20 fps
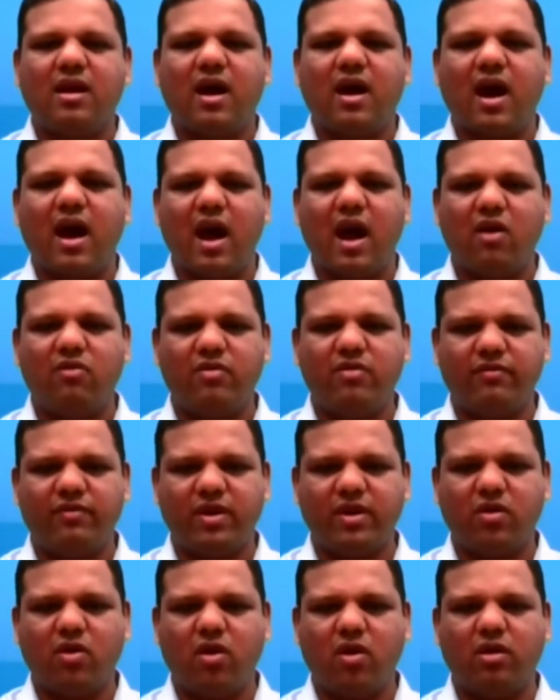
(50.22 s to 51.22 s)
Uh,
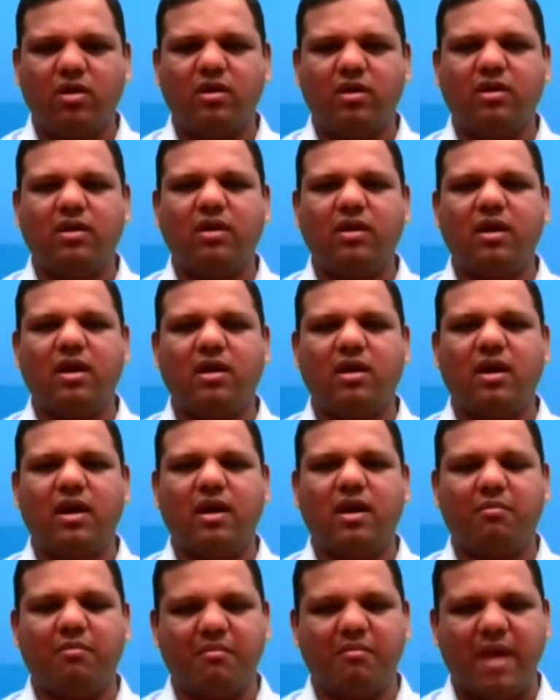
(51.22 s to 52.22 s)
however, on
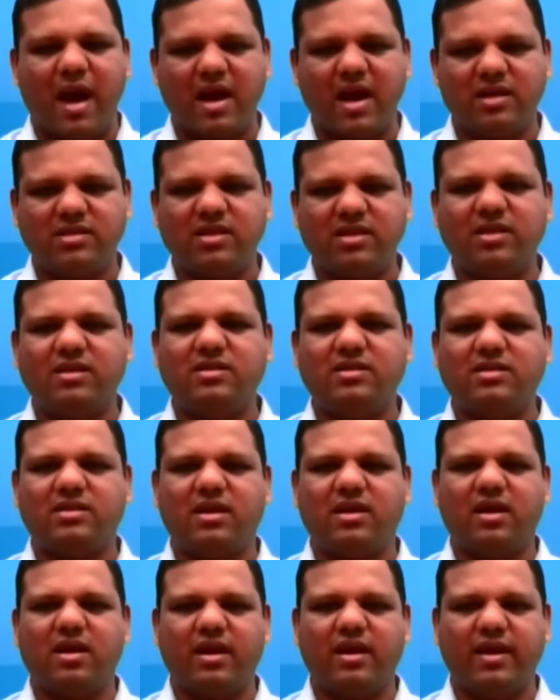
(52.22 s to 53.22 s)
um, margins,
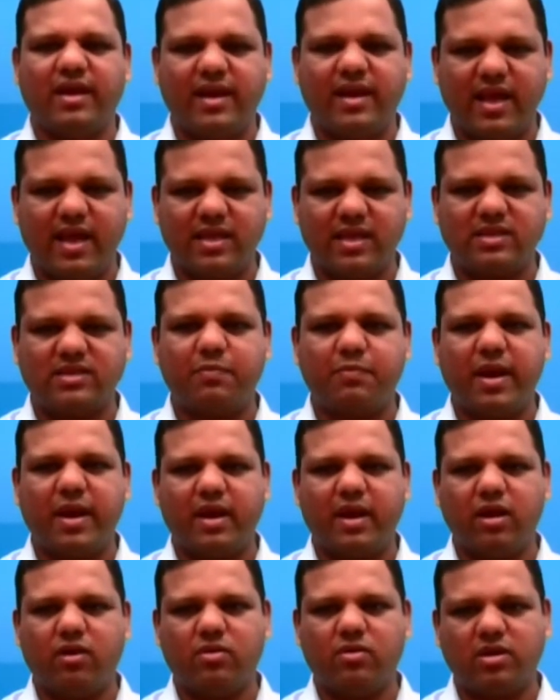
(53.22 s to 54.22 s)
uh, it has panned
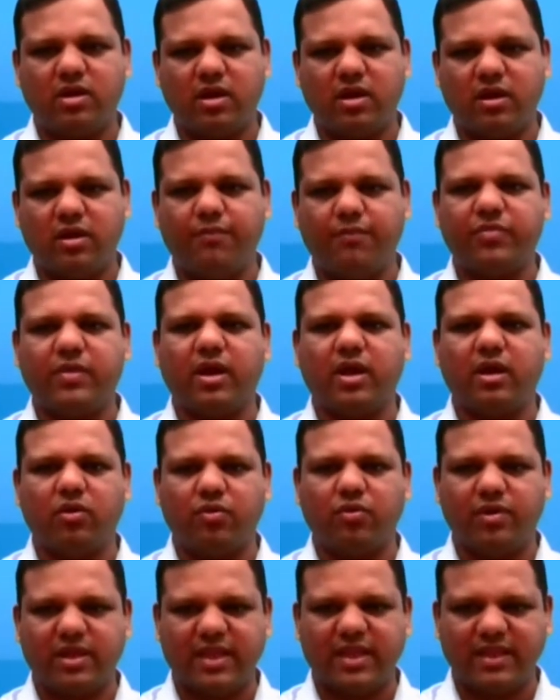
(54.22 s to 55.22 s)
out uh,
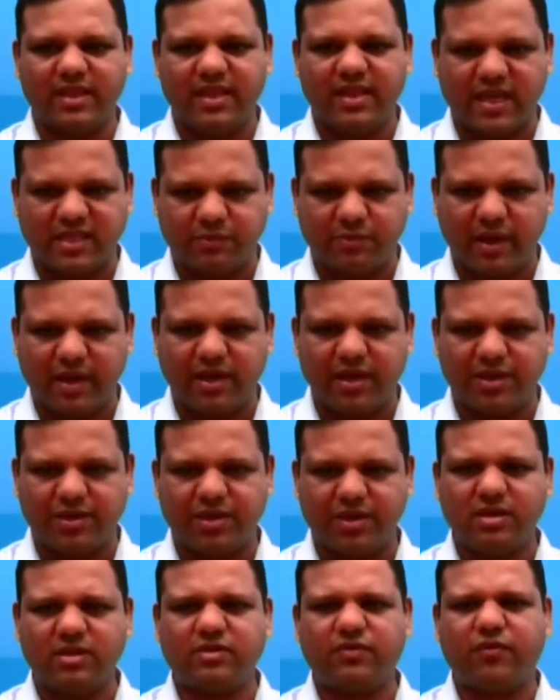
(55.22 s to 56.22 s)
lower than the
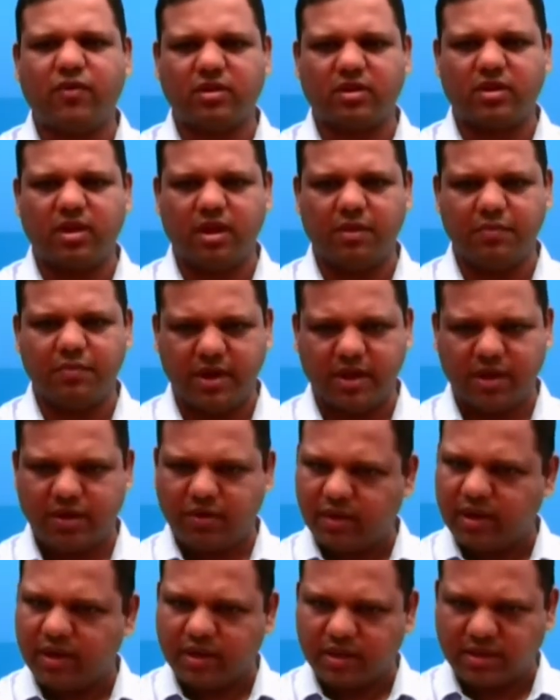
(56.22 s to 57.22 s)
expectations for three
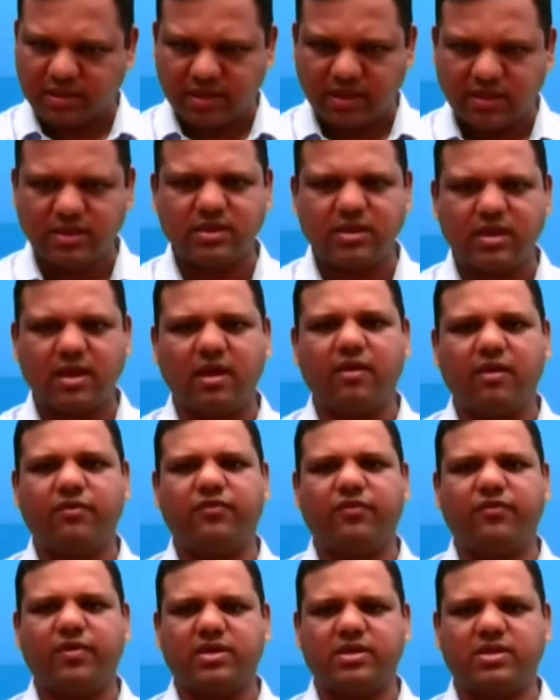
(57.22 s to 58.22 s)
particular reasons.
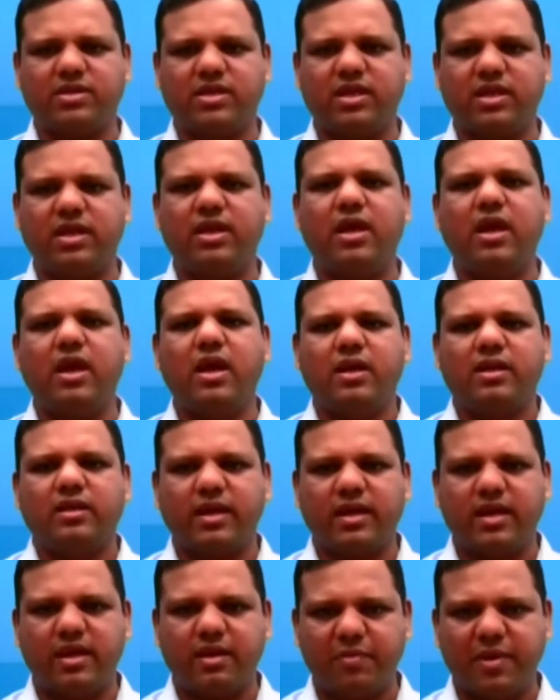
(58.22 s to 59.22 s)
Firstly, the
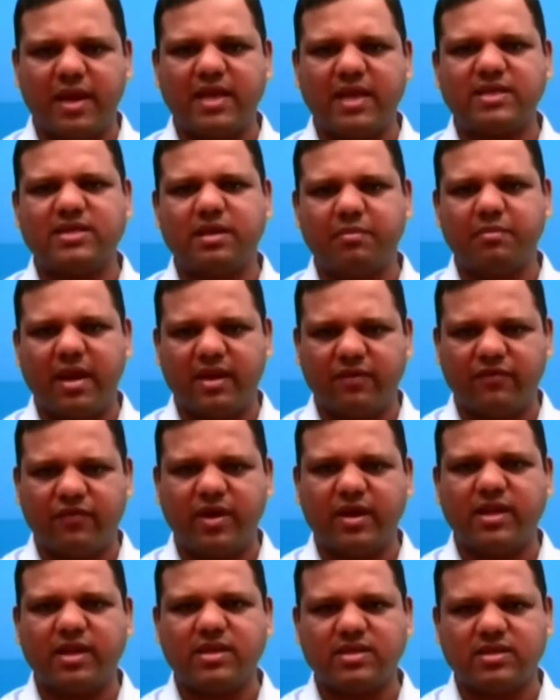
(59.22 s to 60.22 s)
repricing
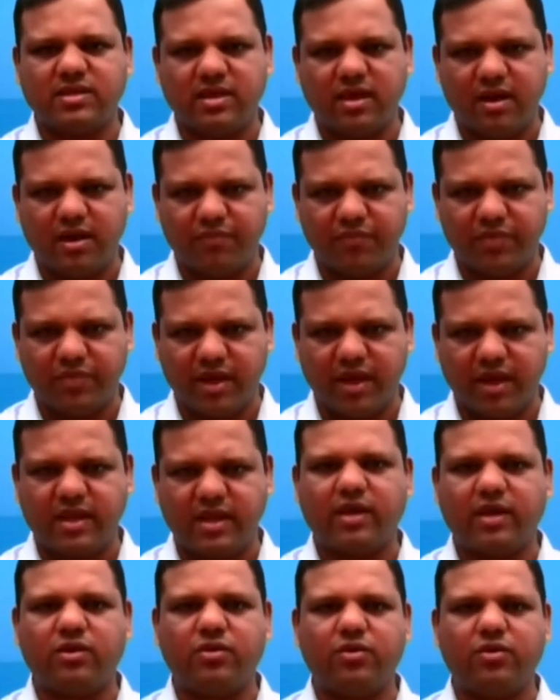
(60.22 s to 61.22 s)
benefit is
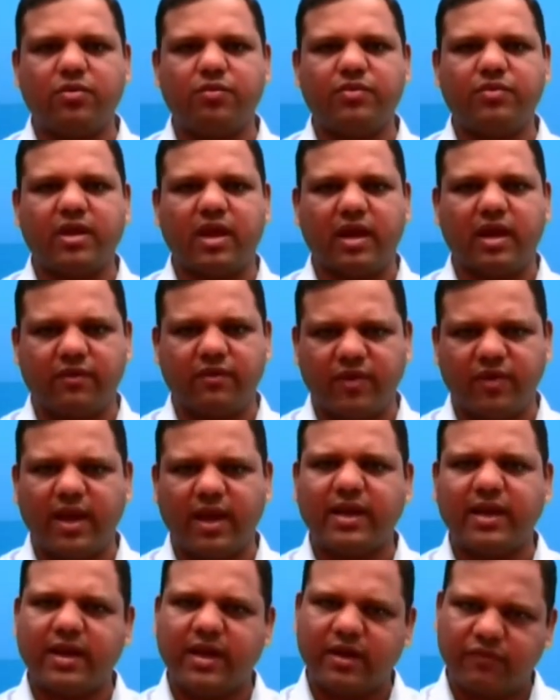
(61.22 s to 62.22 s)
yet to reflect,
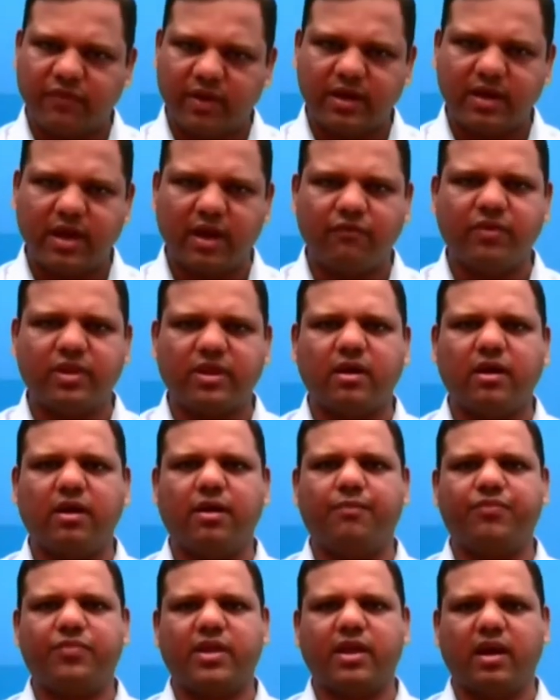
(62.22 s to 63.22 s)
and it will come with a
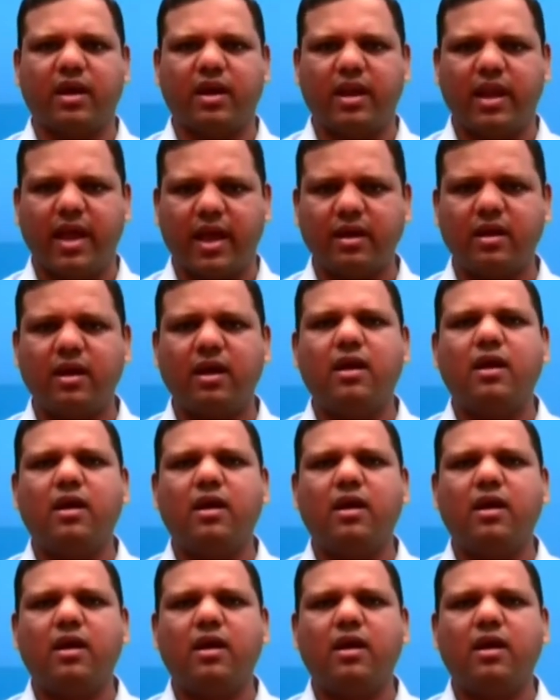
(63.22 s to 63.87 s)
lag.